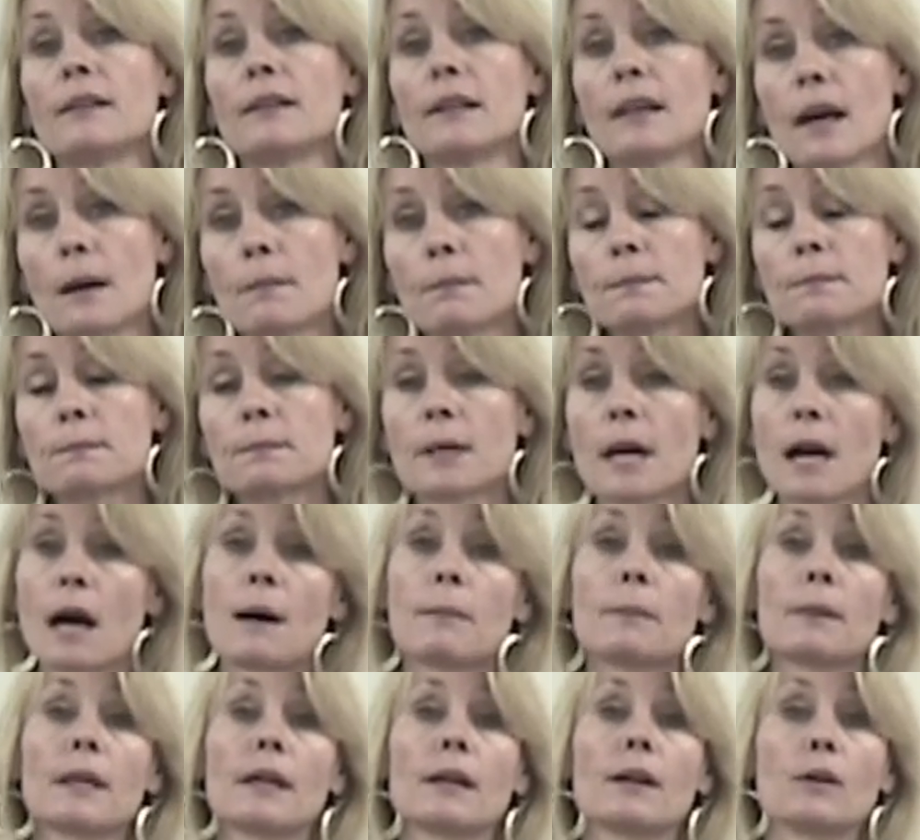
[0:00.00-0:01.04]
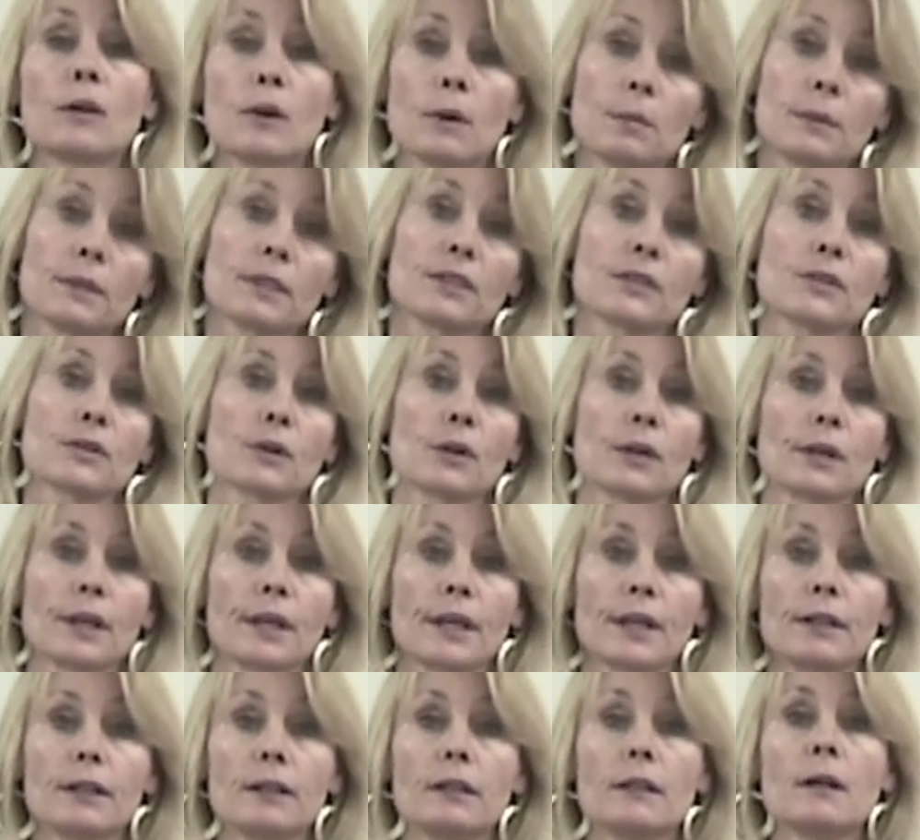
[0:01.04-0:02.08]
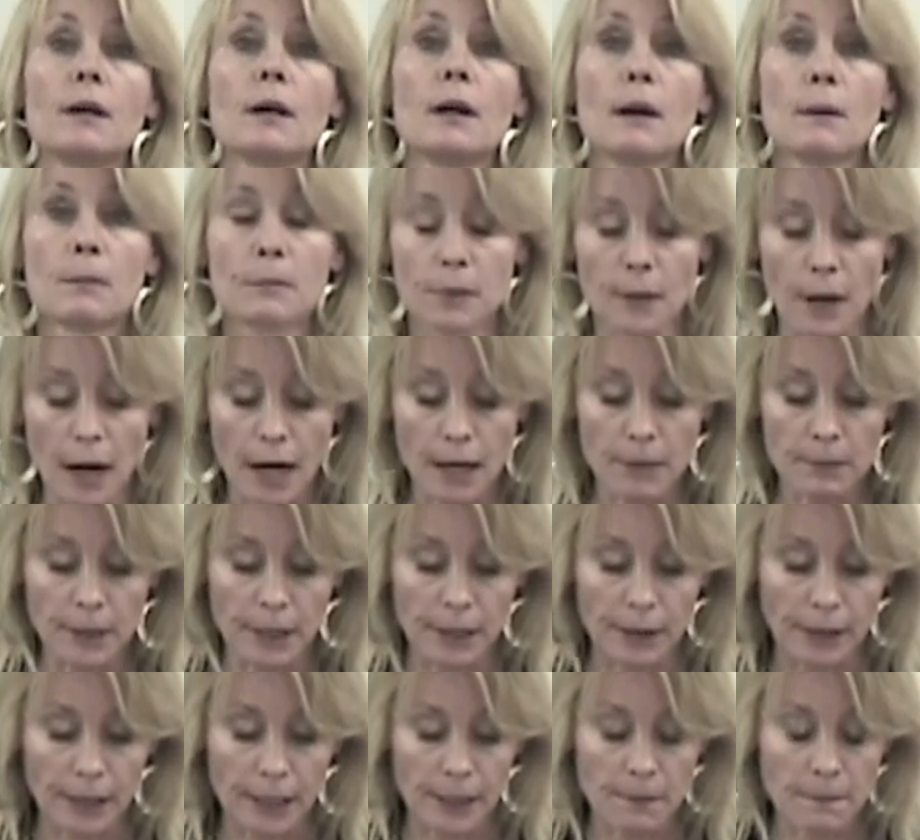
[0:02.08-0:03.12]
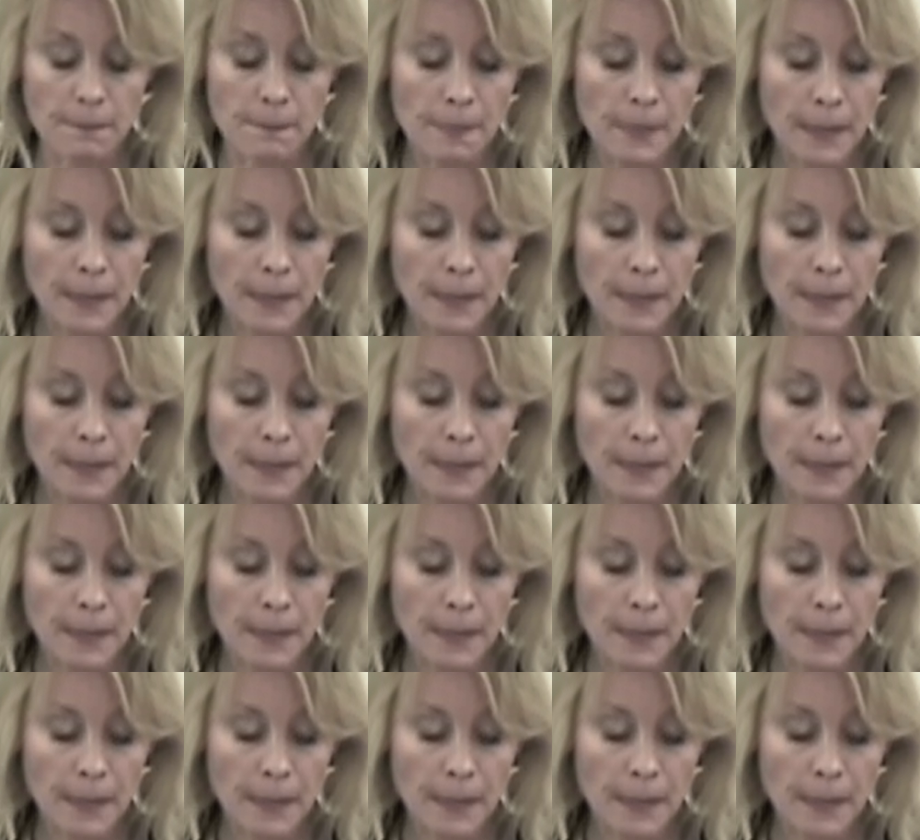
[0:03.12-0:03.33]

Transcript: in the upcoming gubernatorial primary.